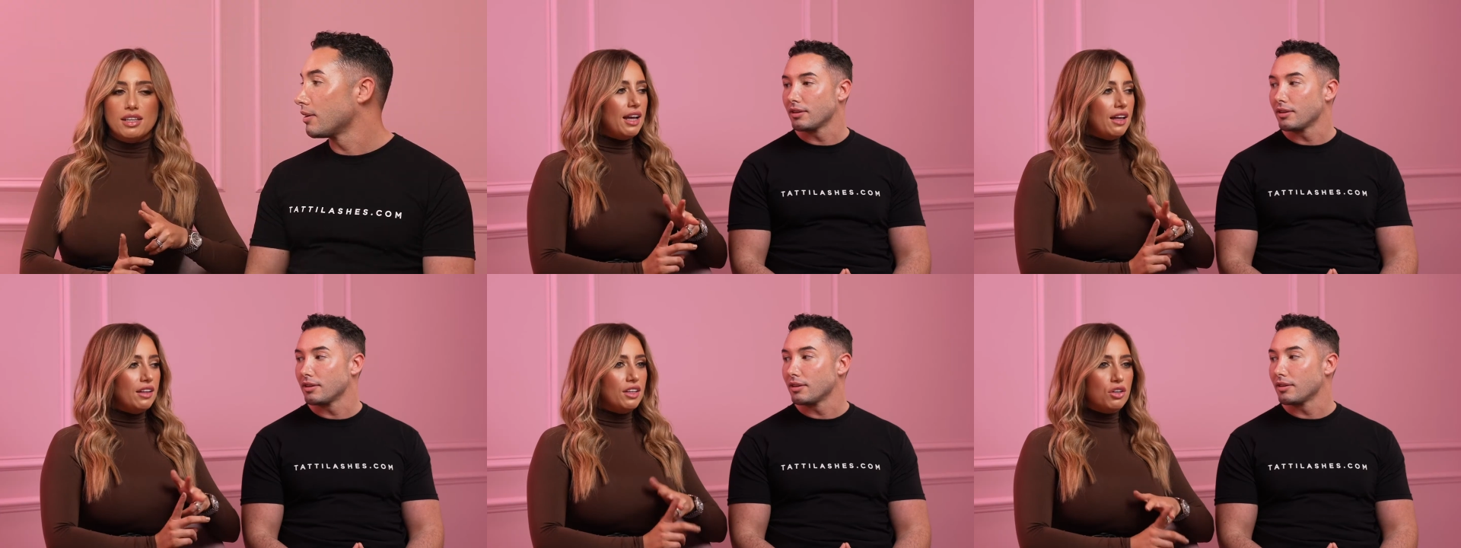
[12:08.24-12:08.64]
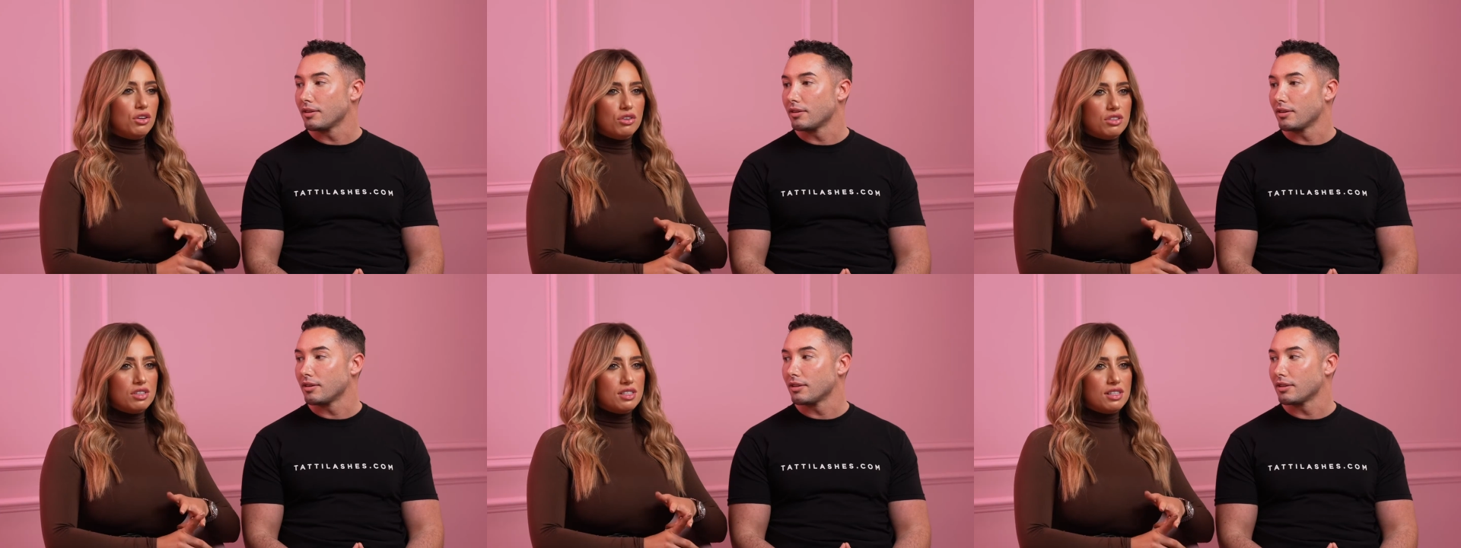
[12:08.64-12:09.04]
Speaker 1: getting the
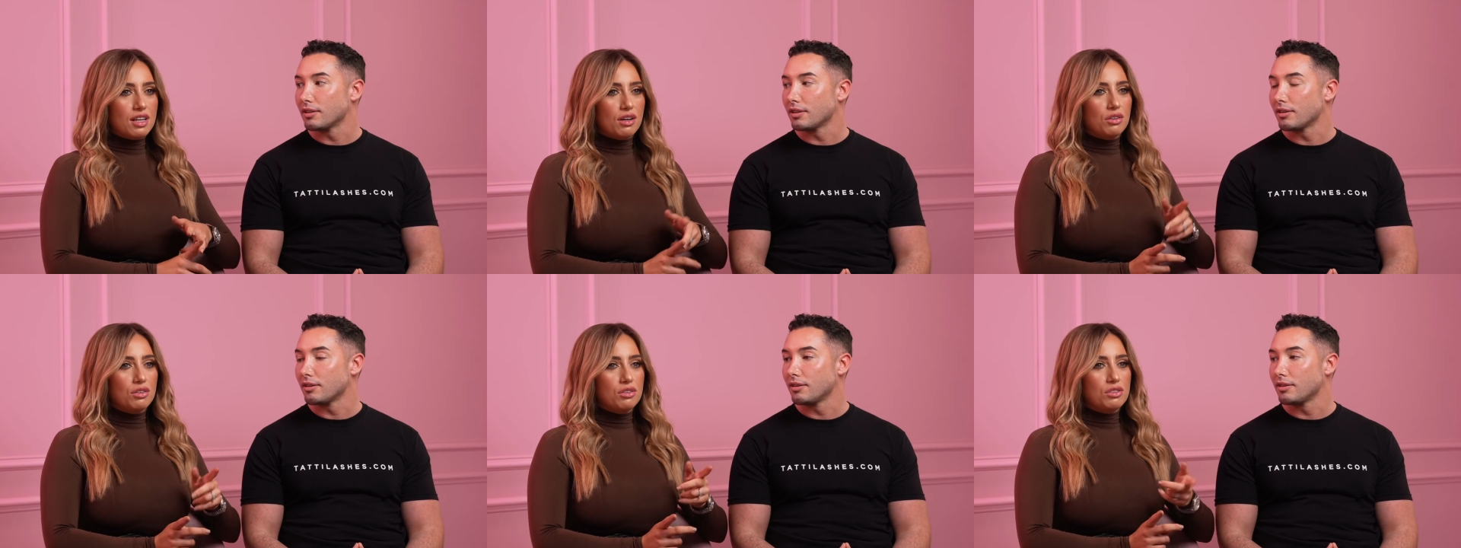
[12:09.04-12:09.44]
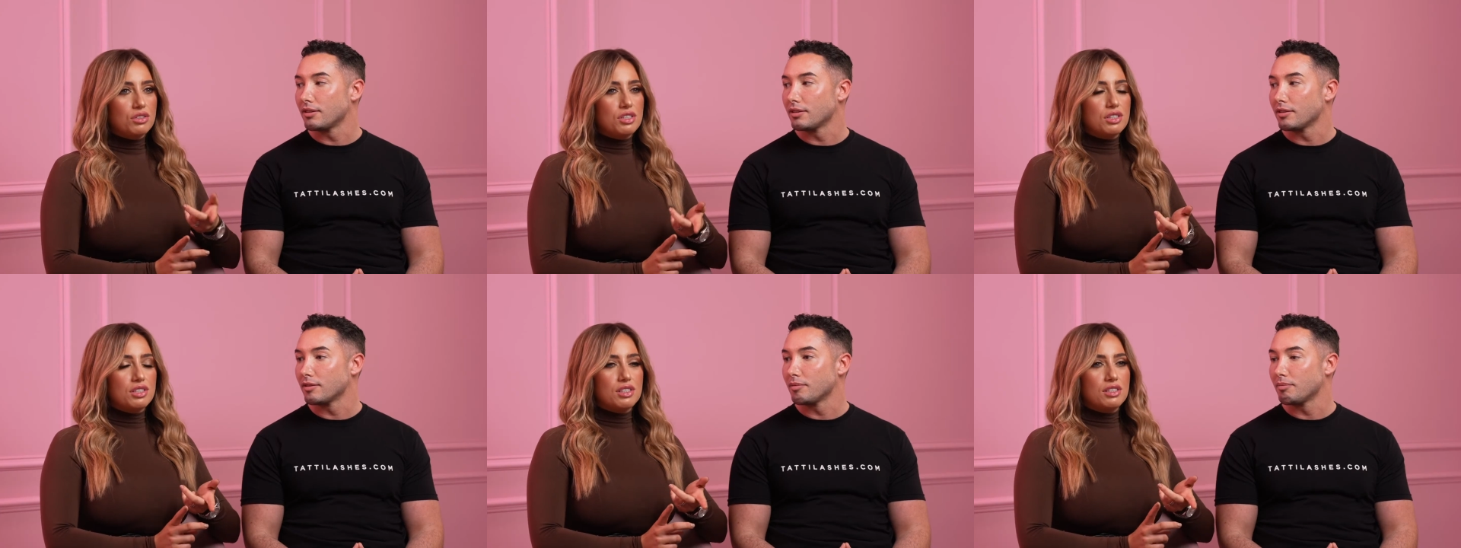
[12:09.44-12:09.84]
orders
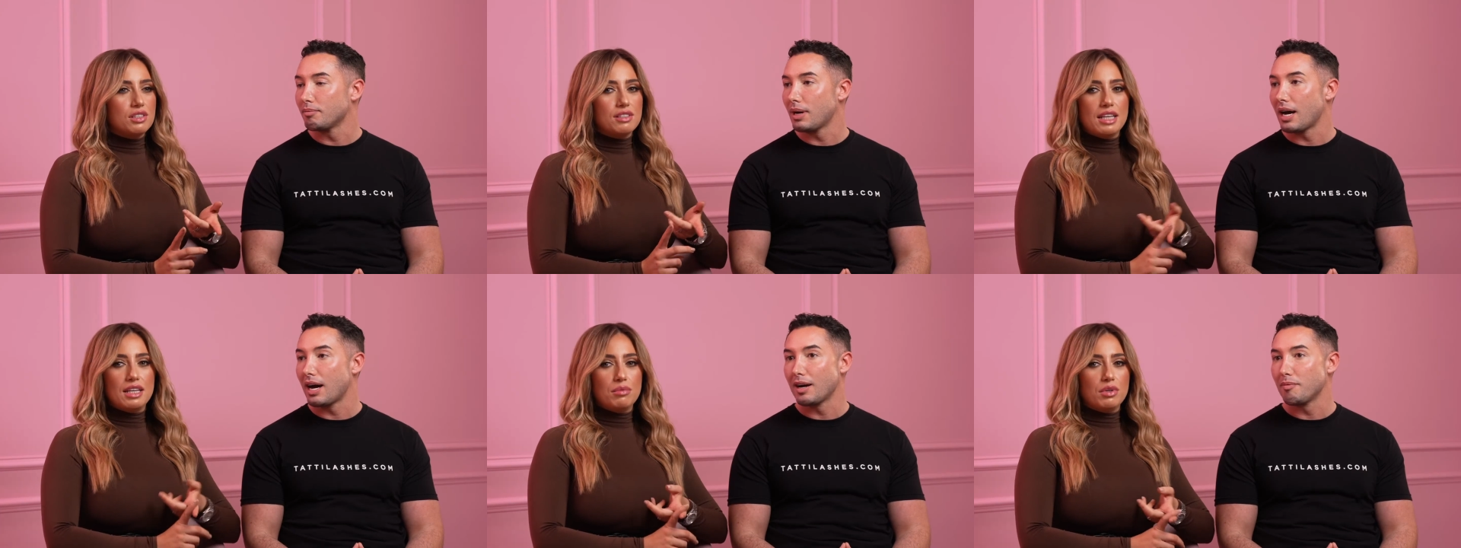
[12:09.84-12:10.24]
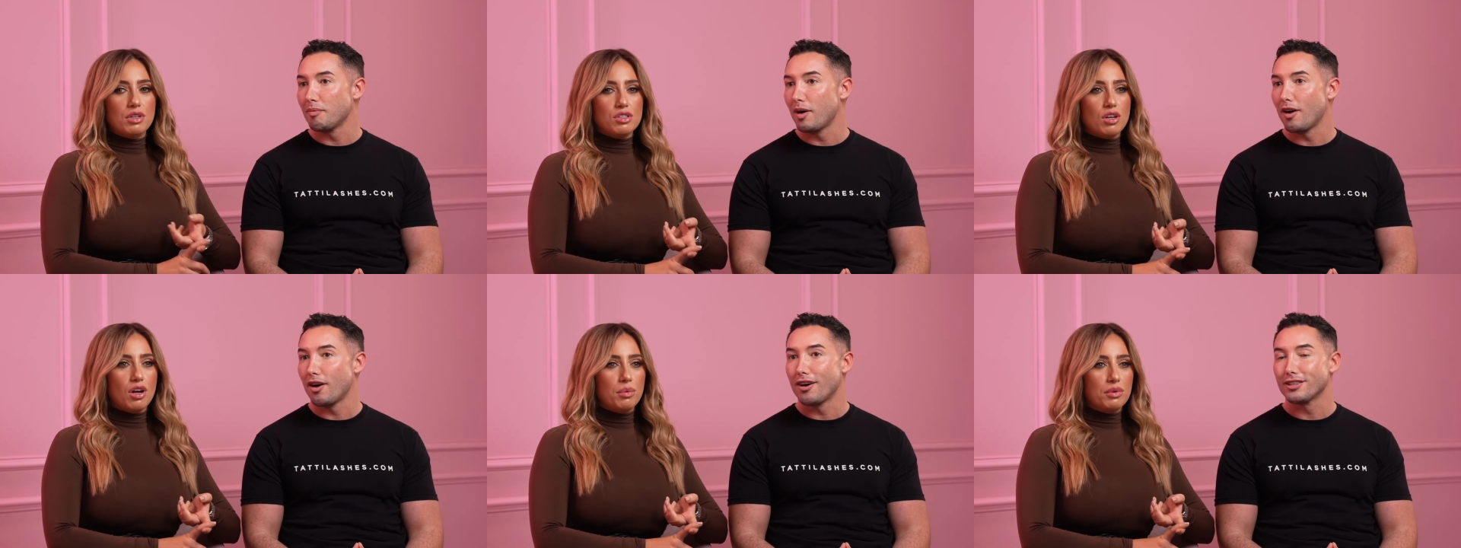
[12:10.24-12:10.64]
out, Pack keeping
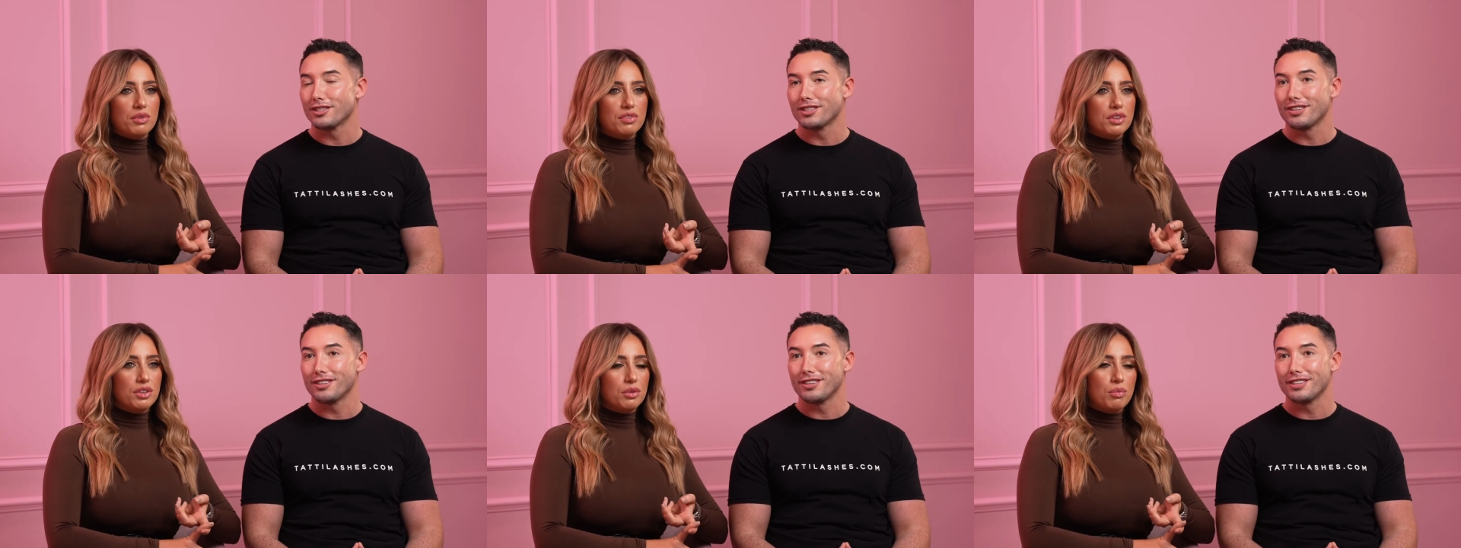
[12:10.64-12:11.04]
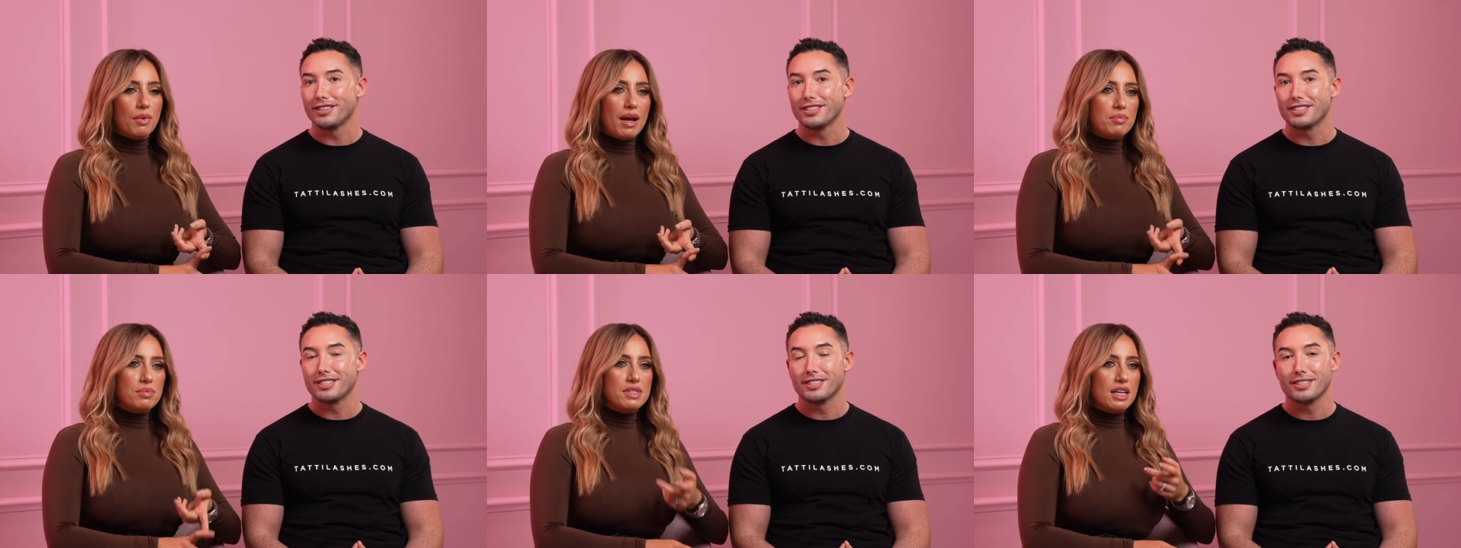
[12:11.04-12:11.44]
on top of the
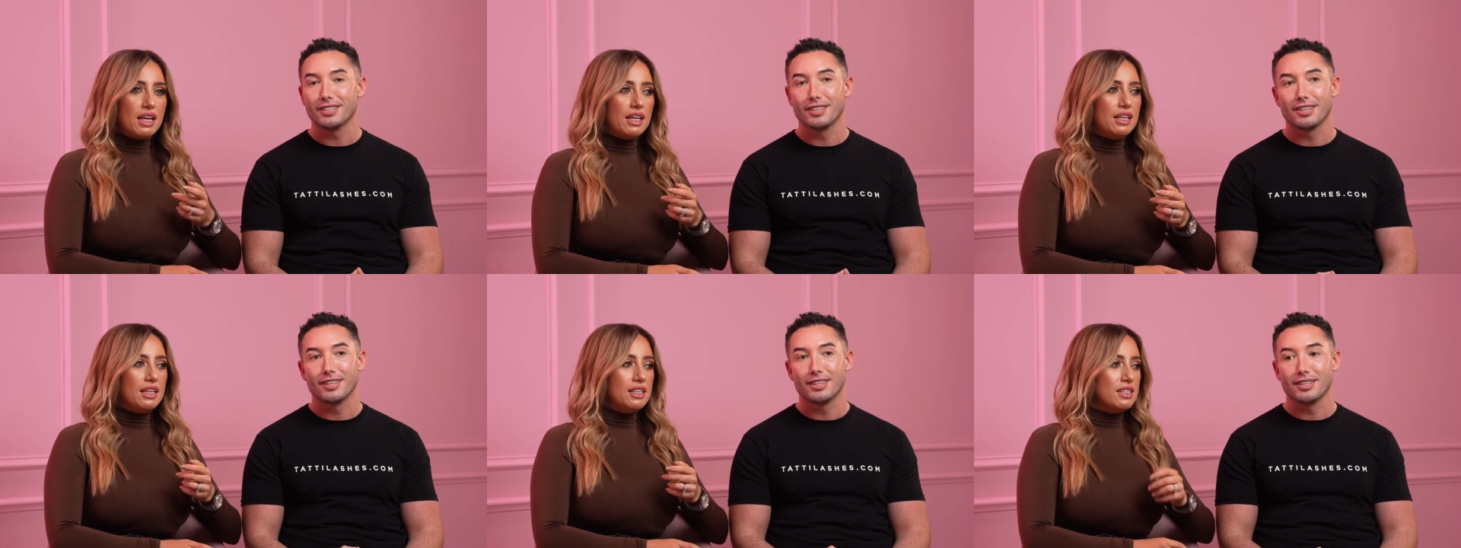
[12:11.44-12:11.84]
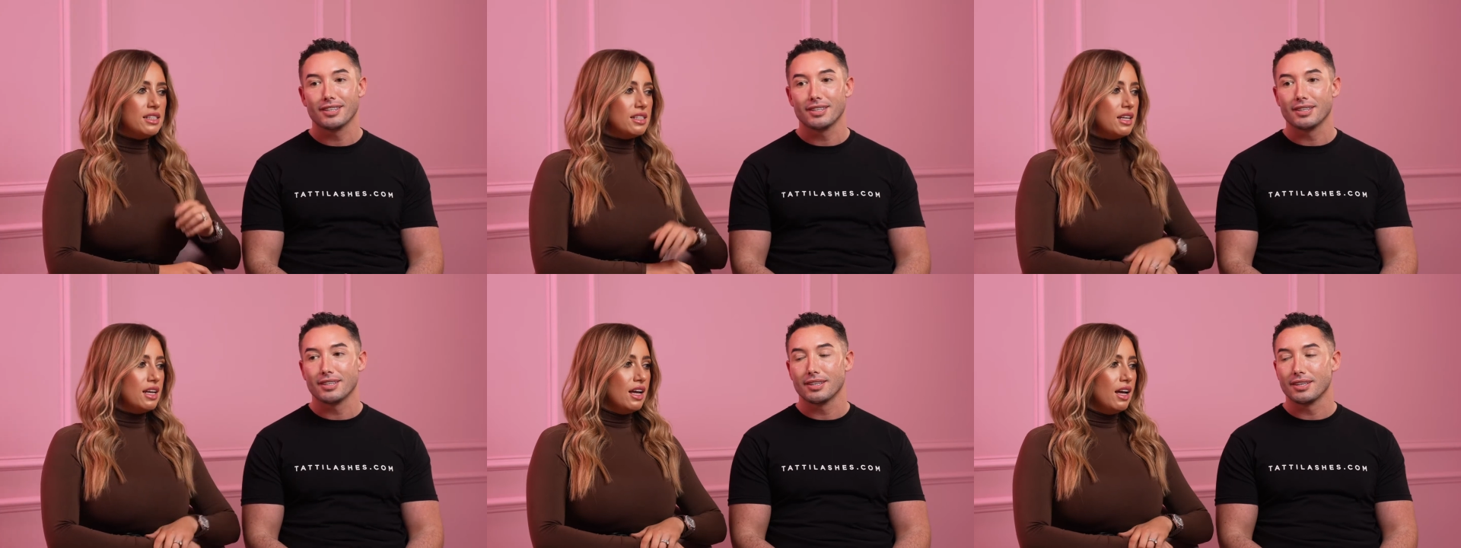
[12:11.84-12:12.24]

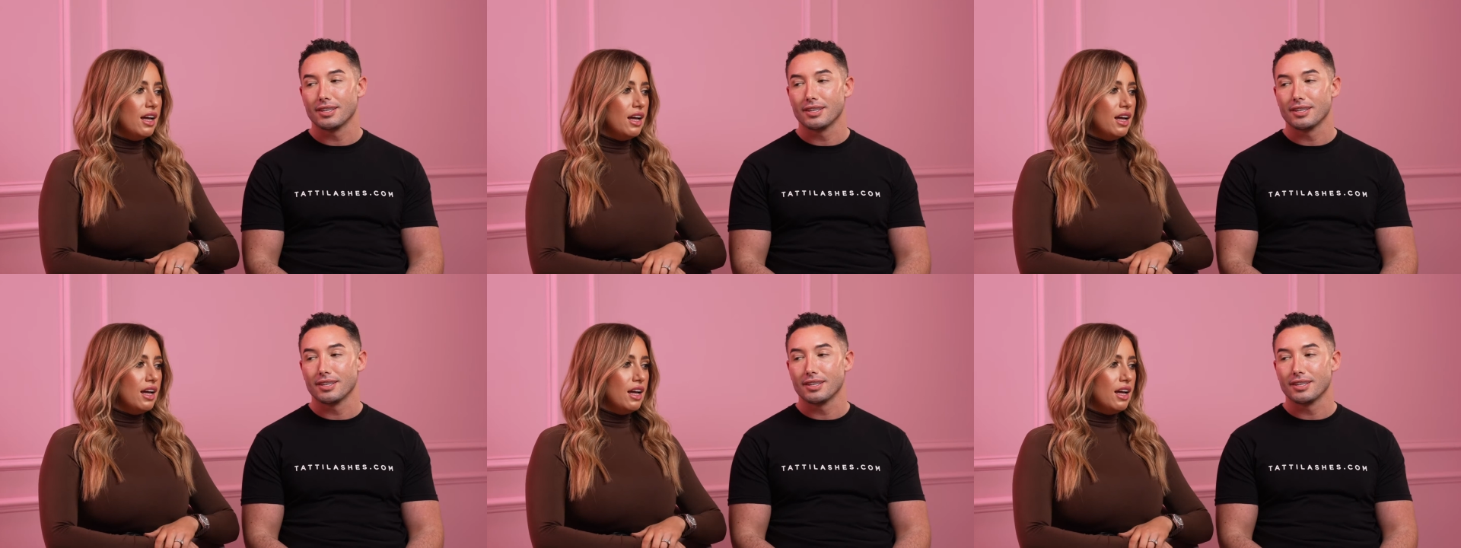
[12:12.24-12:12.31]
website,